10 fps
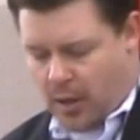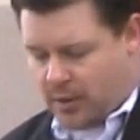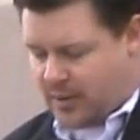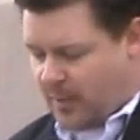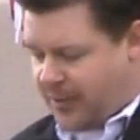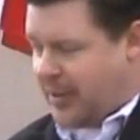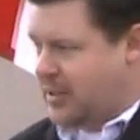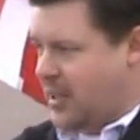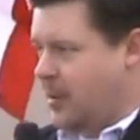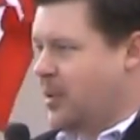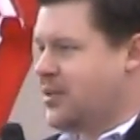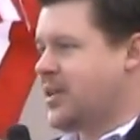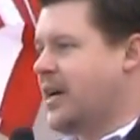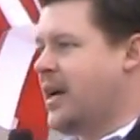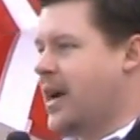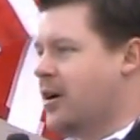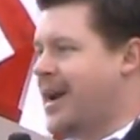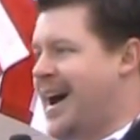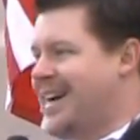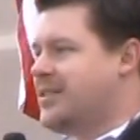Some of the things that I'm going to say today are
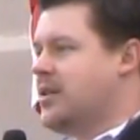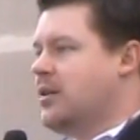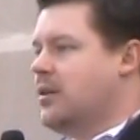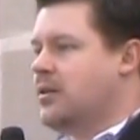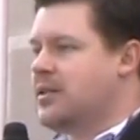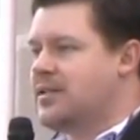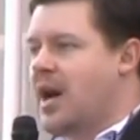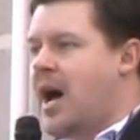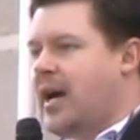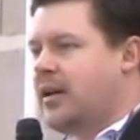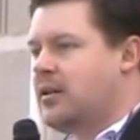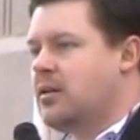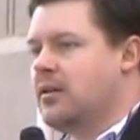not designed